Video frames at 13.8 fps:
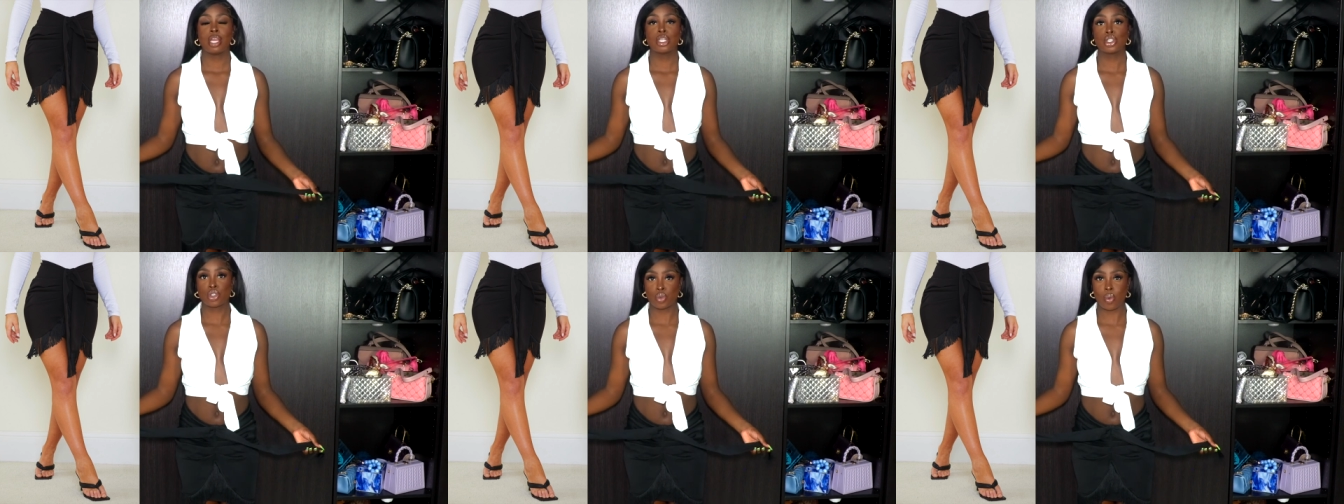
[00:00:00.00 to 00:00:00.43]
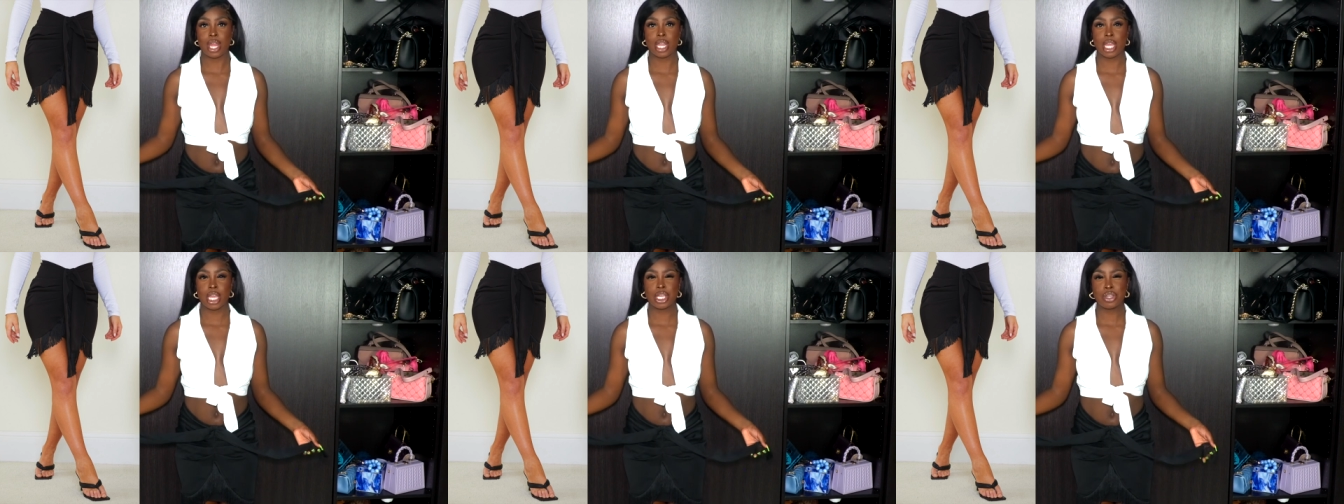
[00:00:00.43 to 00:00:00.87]

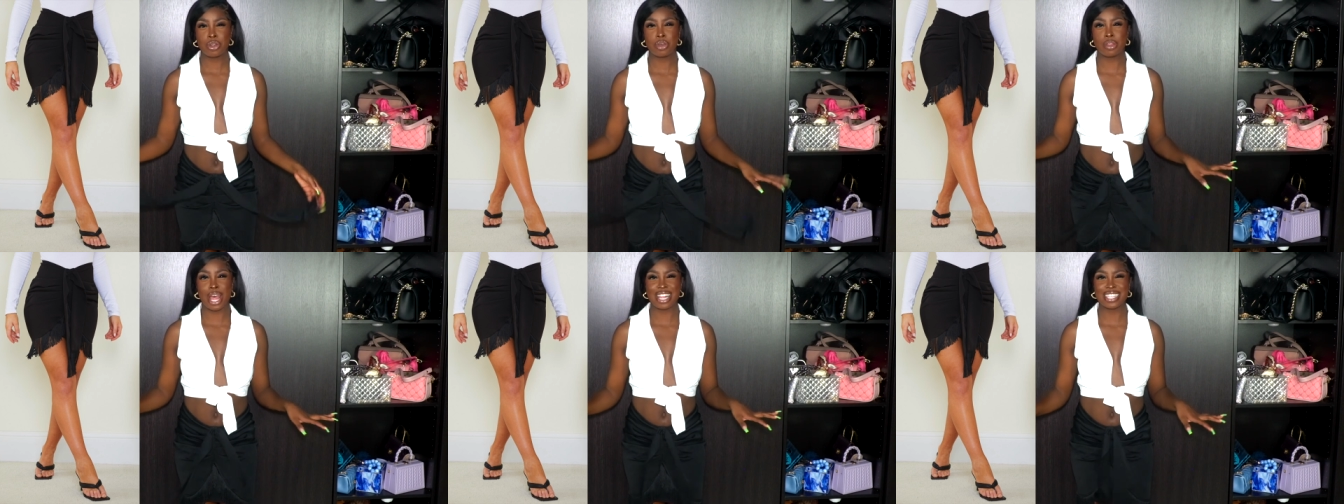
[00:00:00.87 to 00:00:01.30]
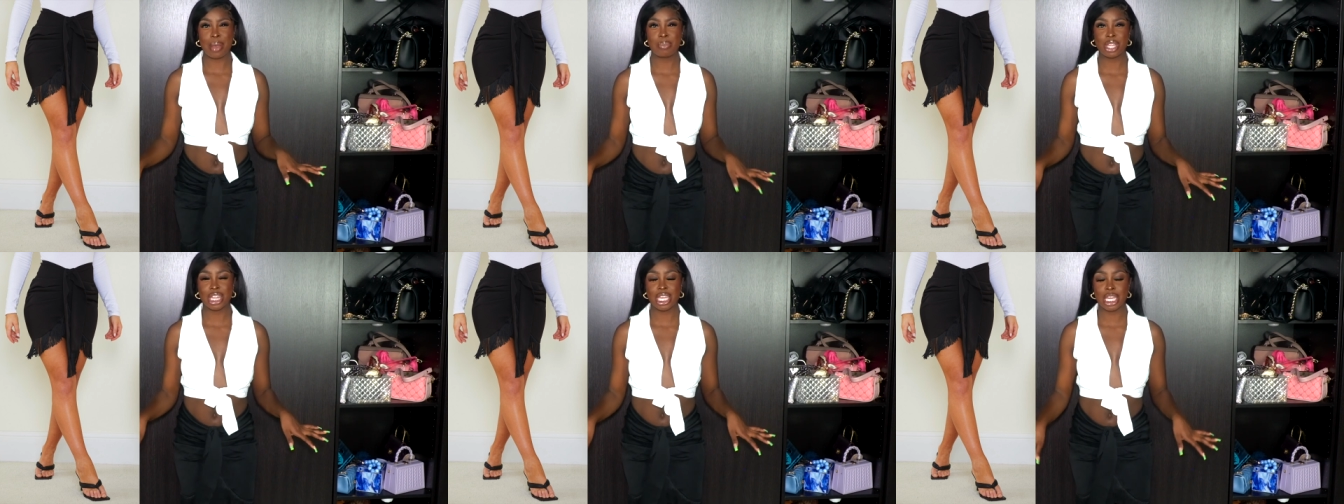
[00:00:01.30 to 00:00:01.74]
sweating, you know, that
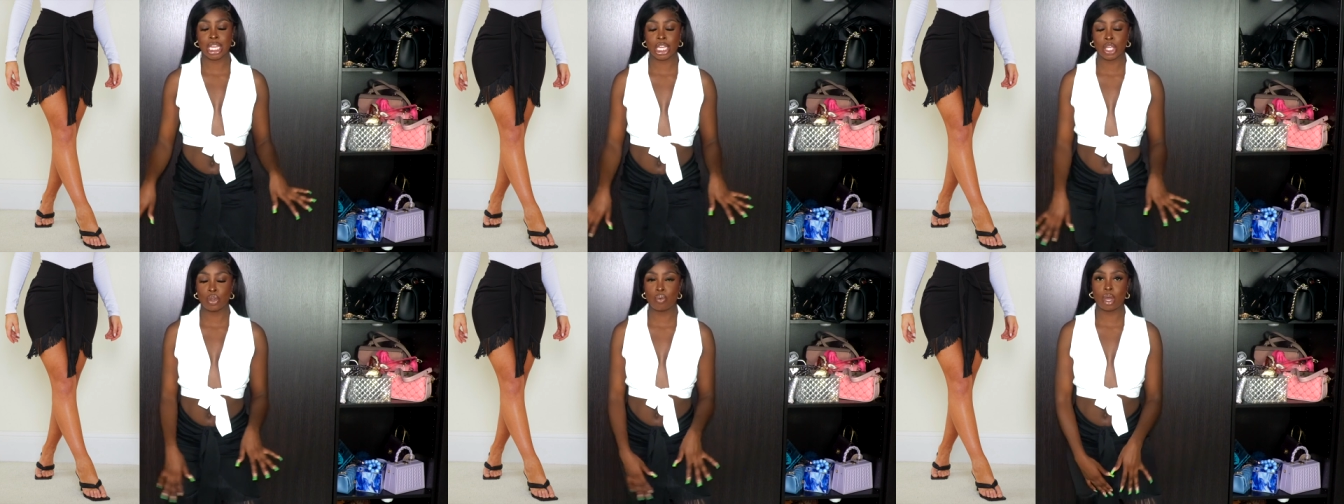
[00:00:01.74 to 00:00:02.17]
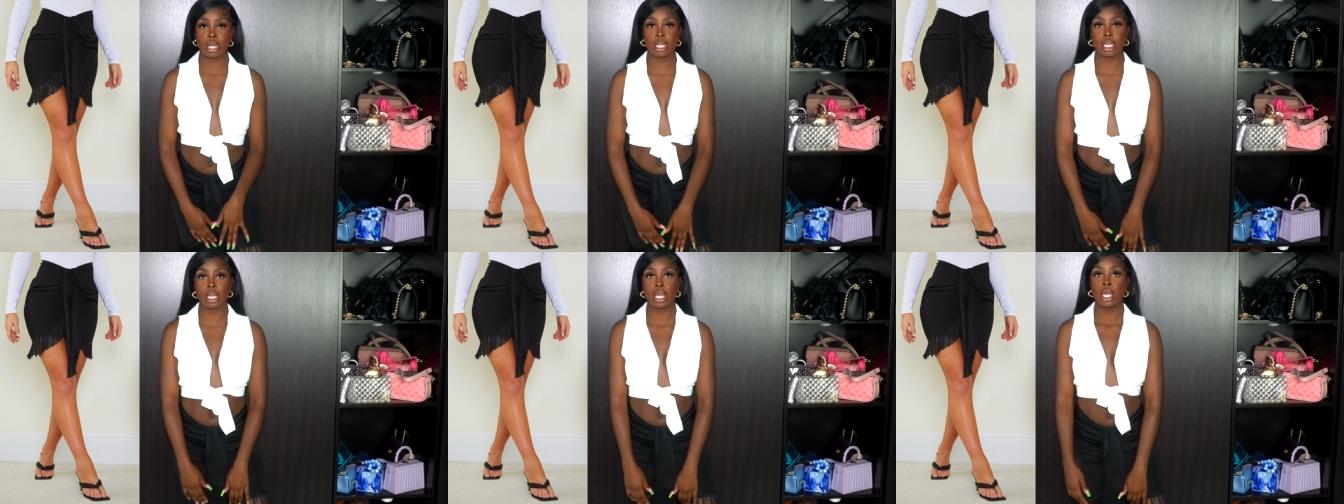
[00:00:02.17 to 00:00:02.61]
type of thing. You
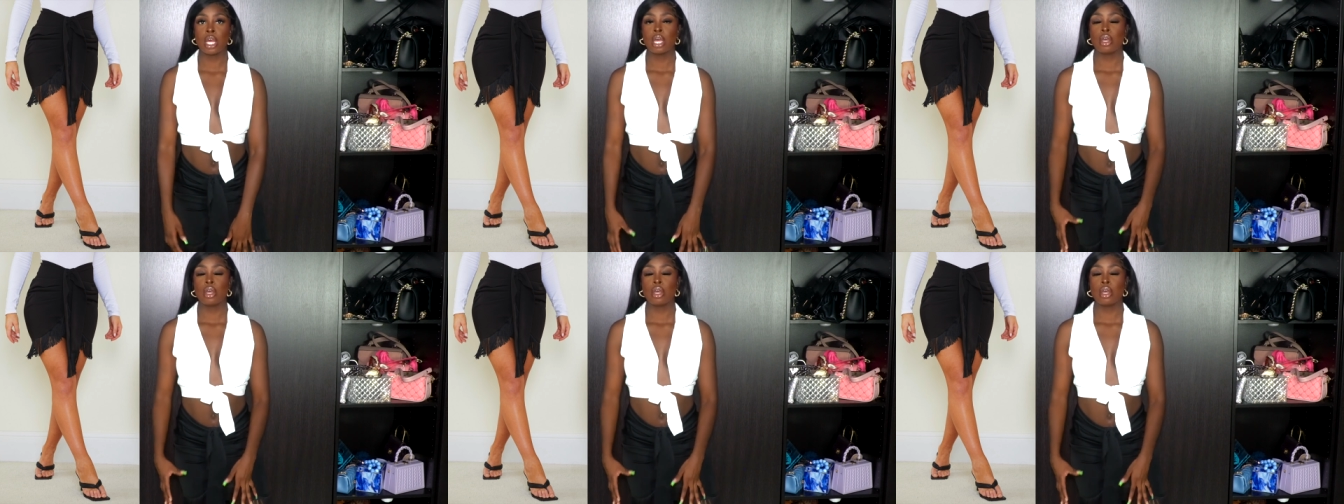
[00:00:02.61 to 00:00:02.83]
wanna